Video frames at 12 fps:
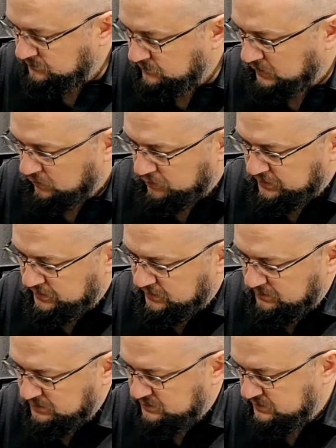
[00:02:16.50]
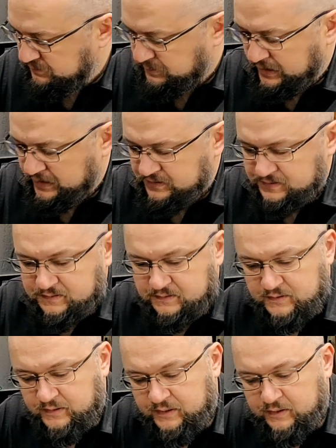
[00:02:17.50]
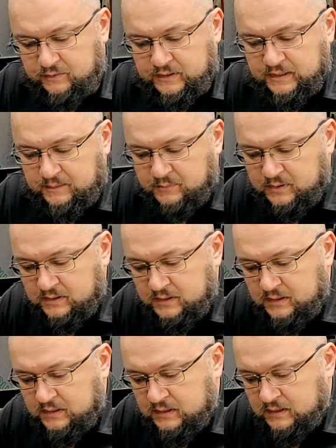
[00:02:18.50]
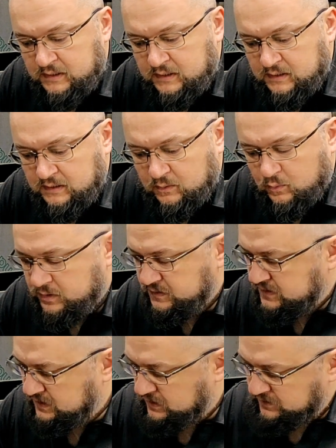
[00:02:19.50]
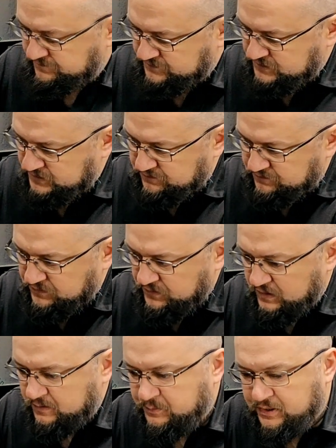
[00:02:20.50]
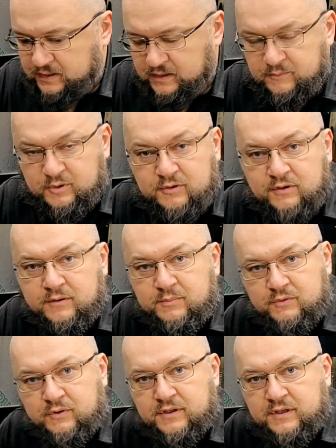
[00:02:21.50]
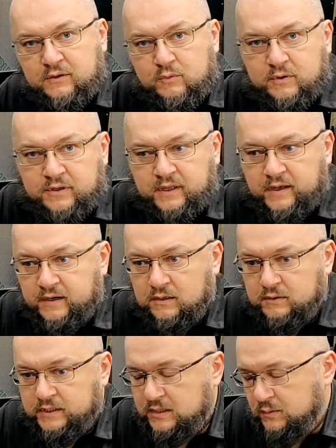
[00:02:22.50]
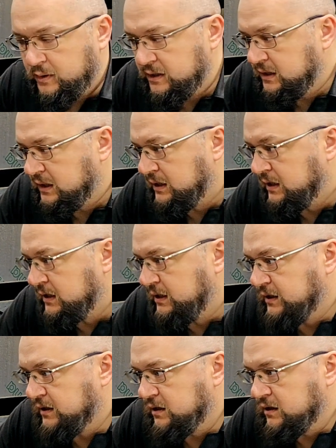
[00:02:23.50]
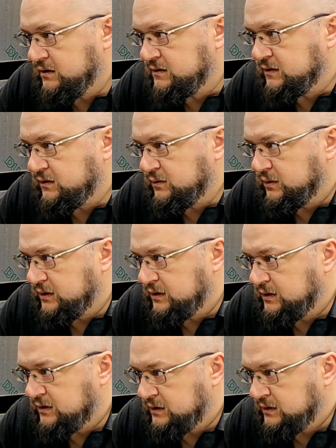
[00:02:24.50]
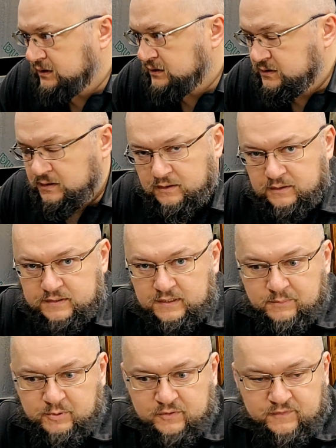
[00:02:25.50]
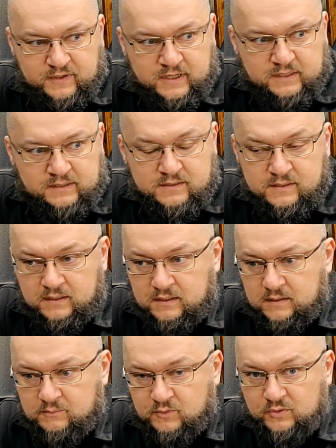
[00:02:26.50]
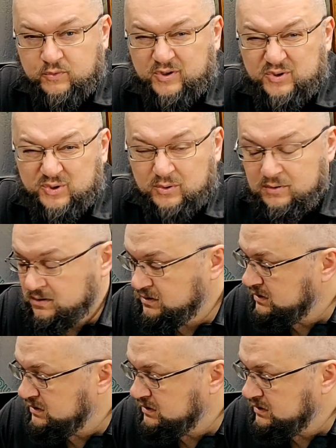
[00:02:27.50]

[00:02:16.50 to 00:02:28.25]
locking them into place, so I know that once I've set everything up here, I'm not going to be running a wonky angle anywhere. So still got to sleep over that, not quite sure.